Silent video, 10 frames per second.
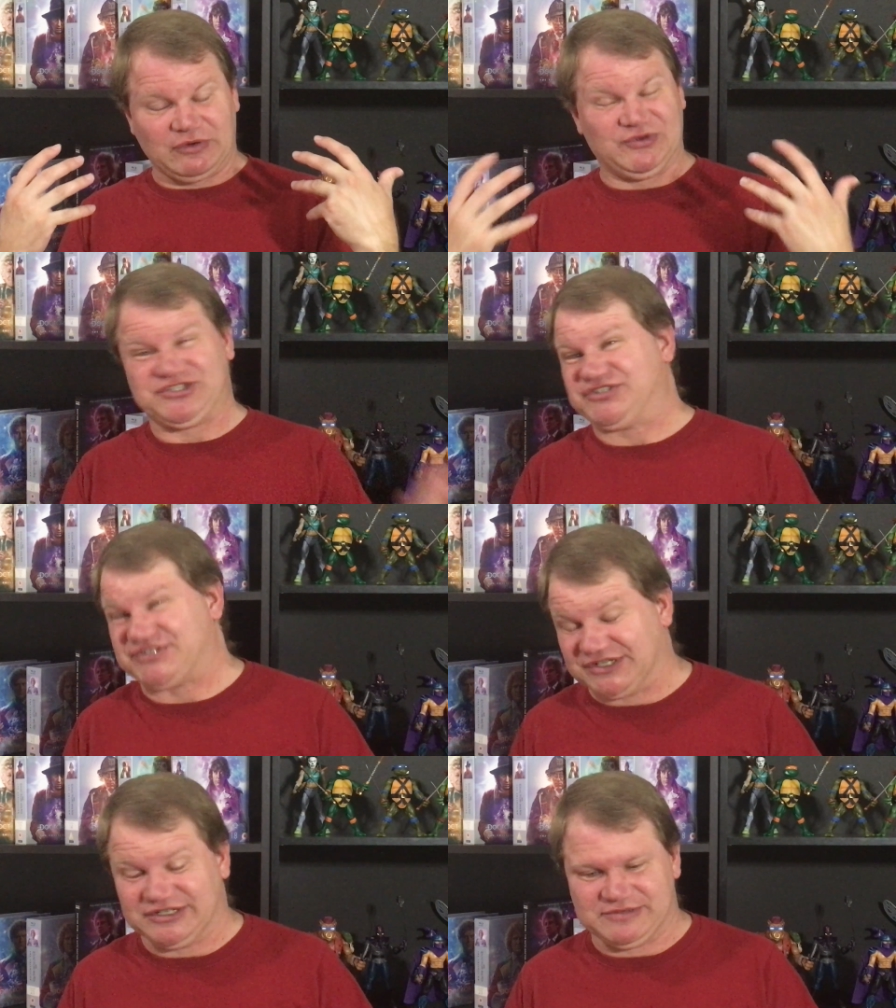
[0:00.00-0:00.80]
which is
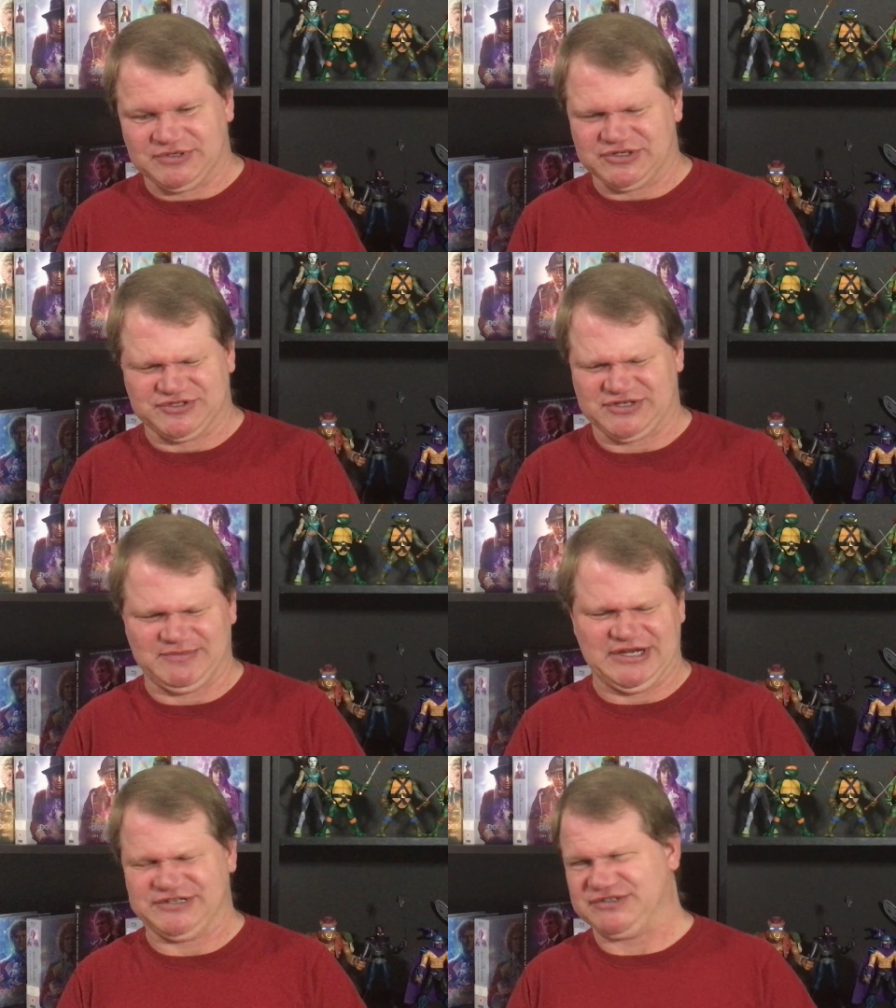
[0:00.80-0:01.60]
silly because, I
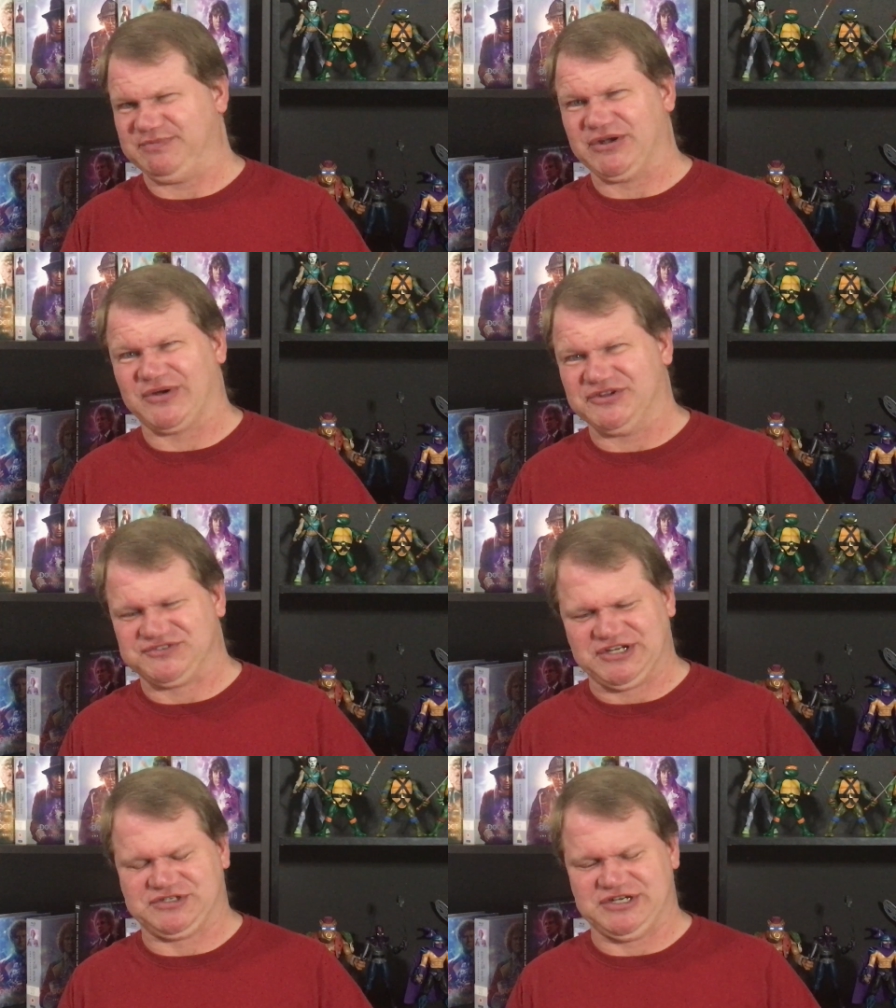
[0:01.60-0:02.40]
mean, it's been around
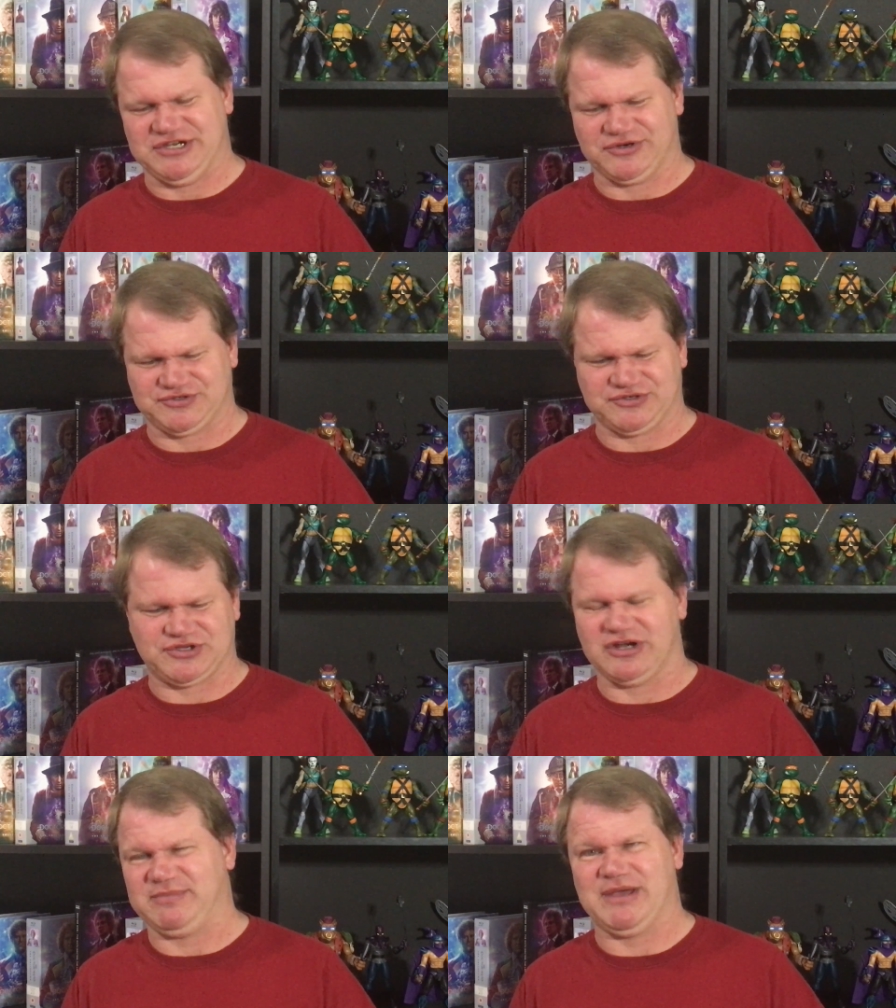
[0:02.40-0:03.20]
sixty years, there's
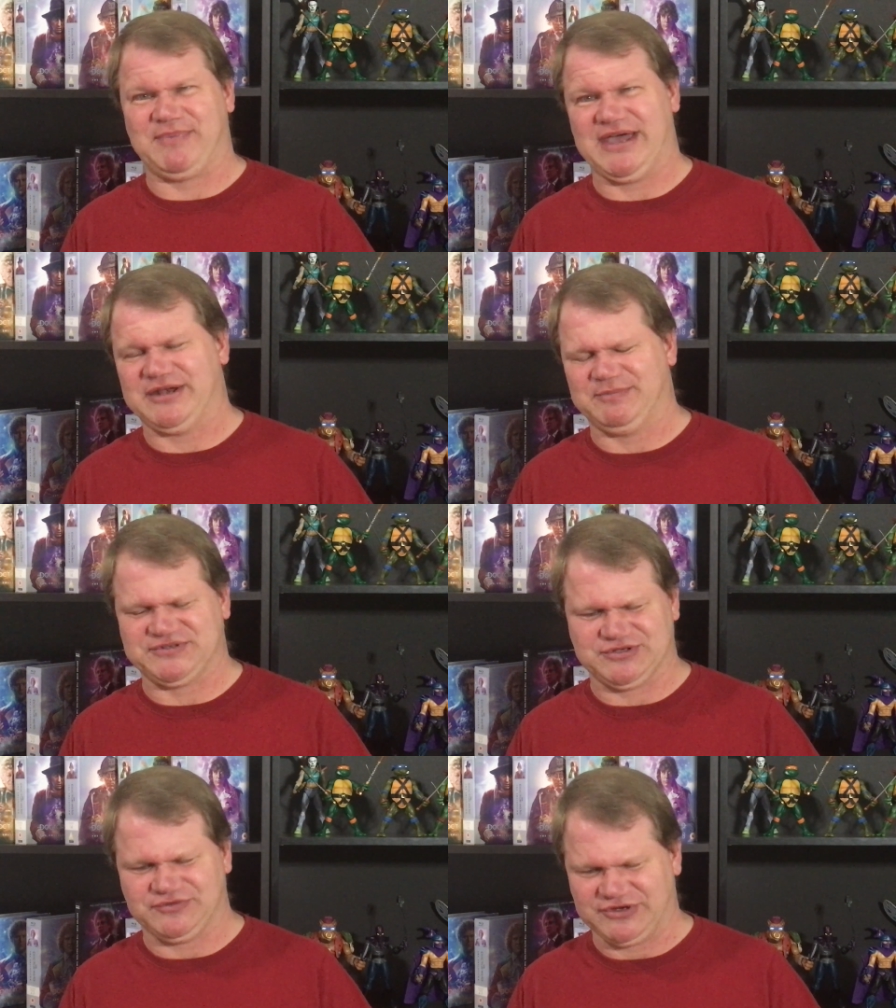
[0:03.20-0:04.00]
going to be a bad
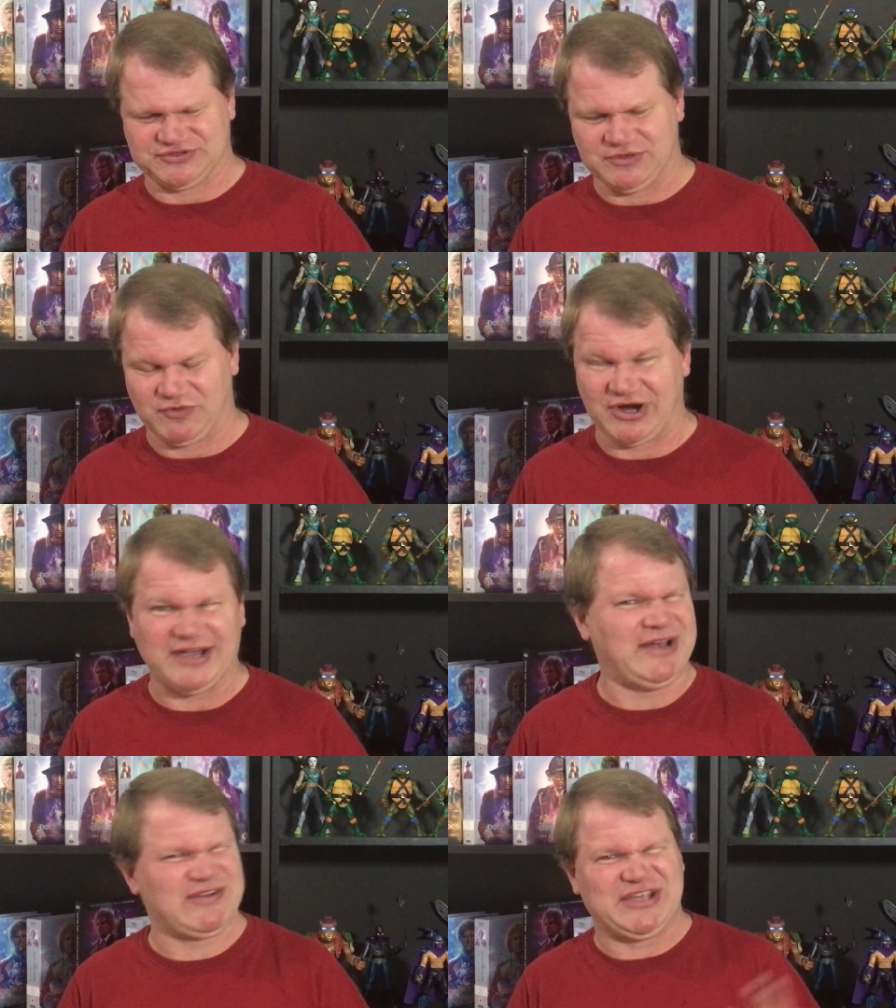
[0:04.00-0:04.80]
episode there somewhere.
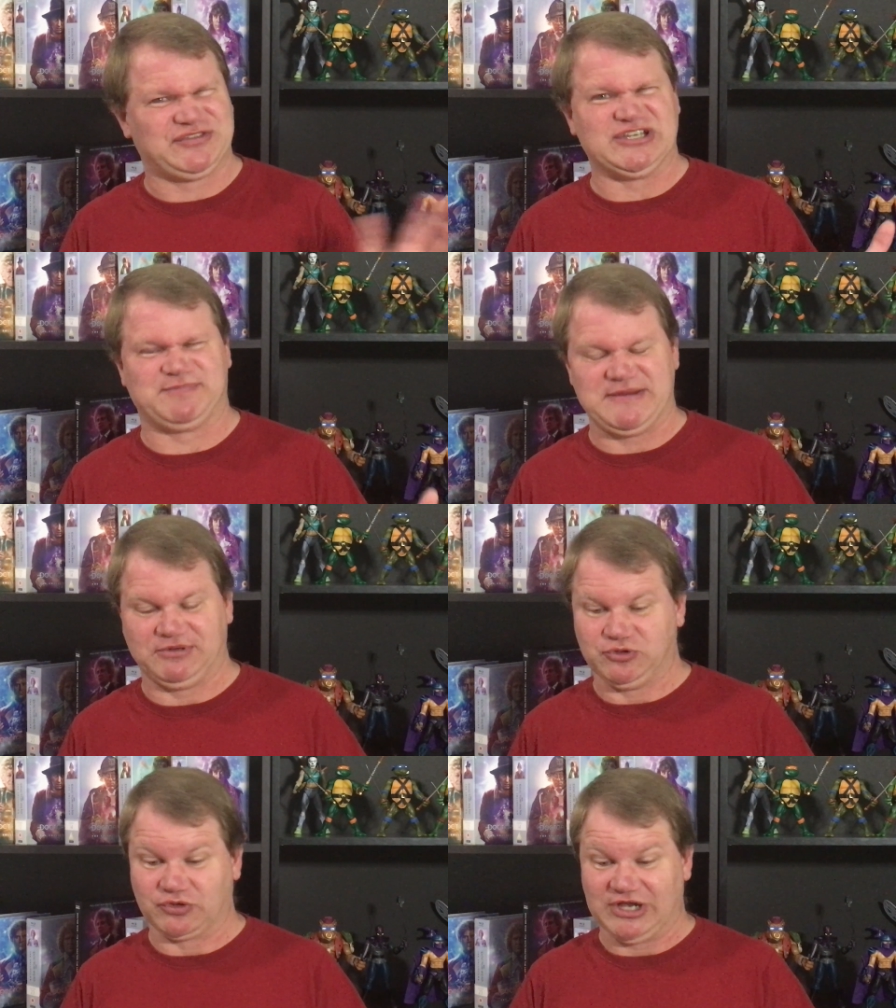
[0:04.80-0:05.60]
I never get these
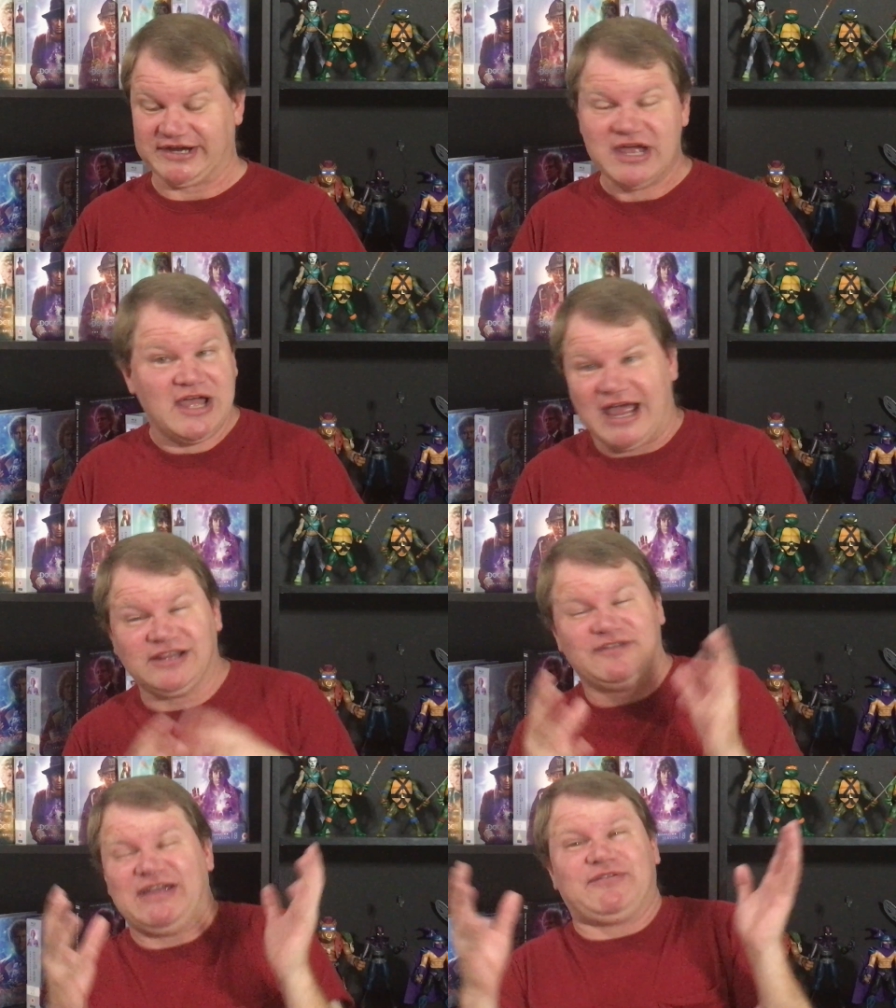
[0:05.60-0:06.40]
people who are like, I
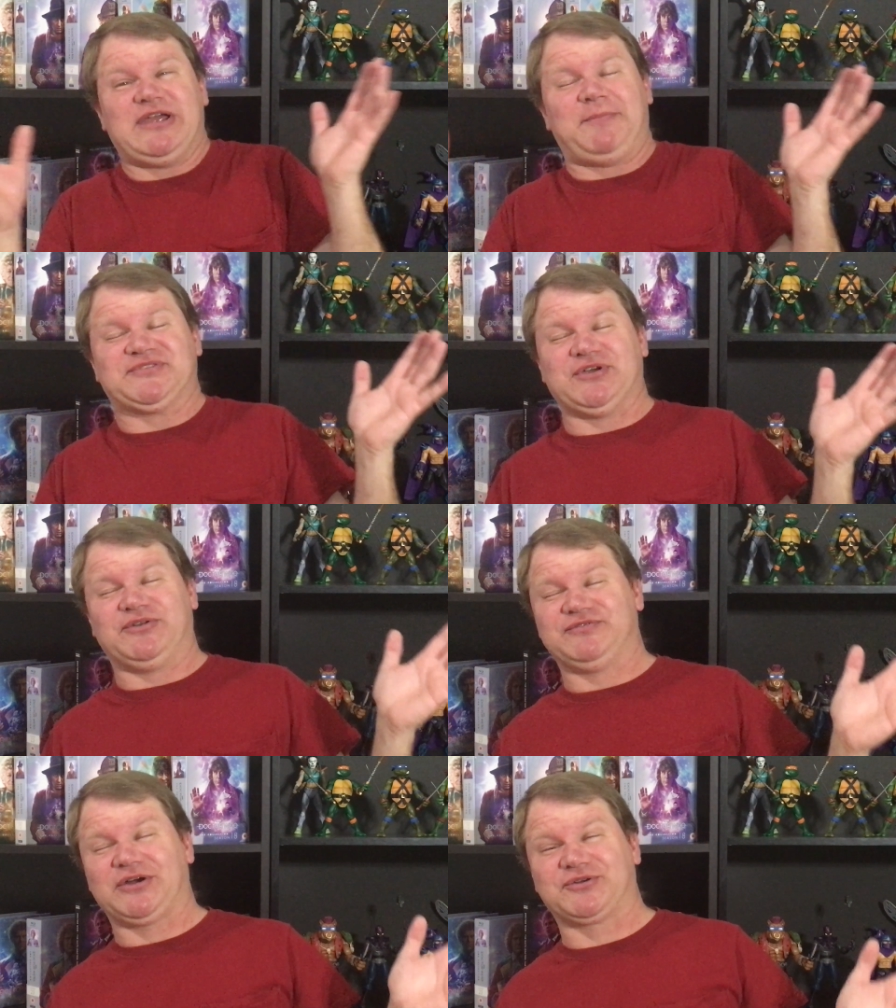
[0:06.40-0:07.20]
love every episode
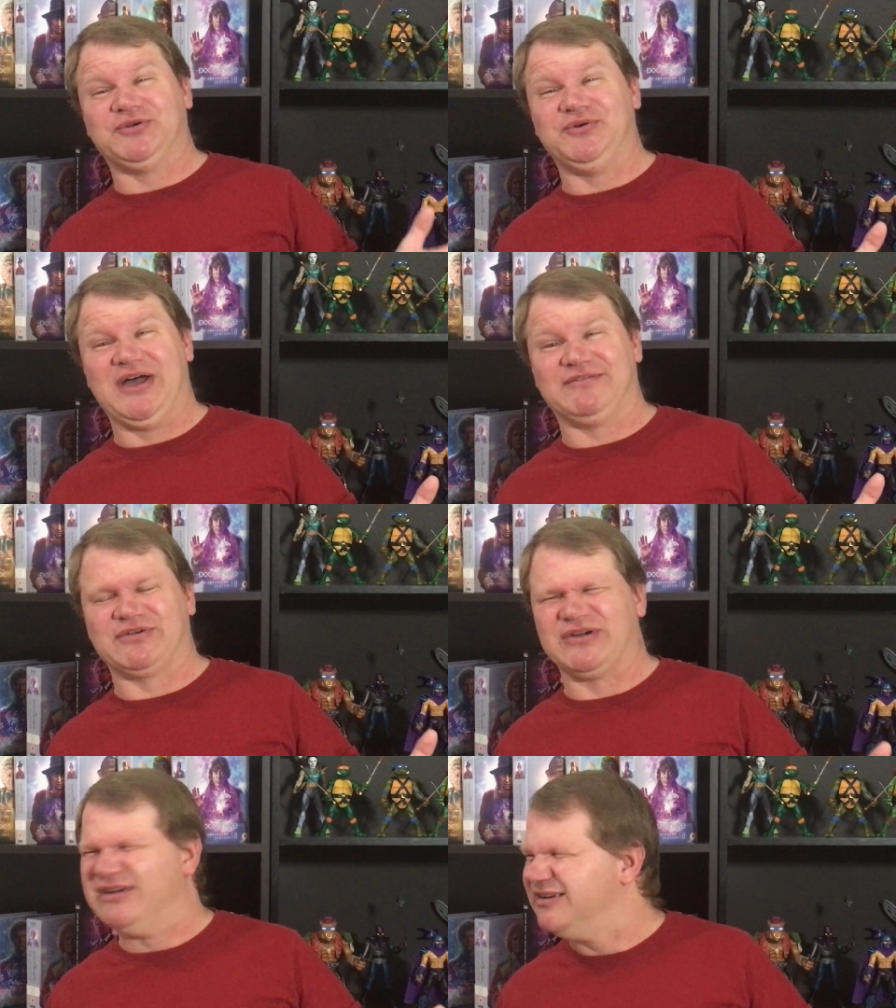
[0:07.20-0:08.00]
of Doctor Who
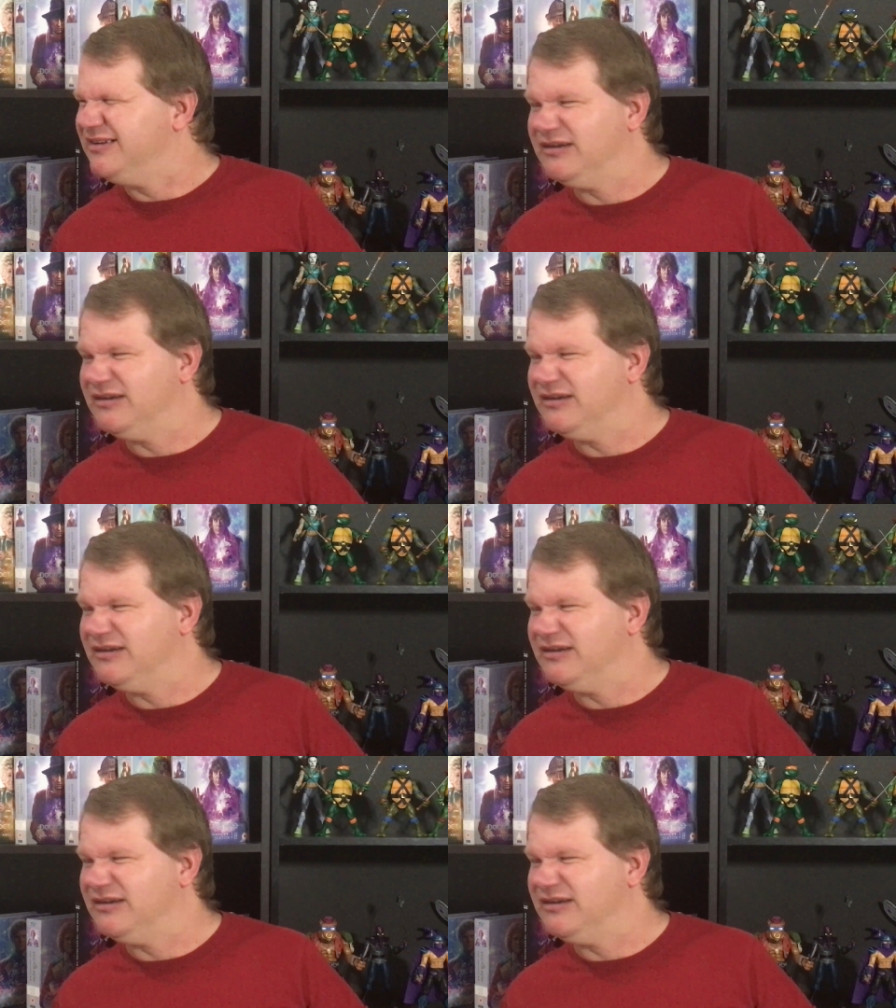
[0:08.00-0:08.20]
ever.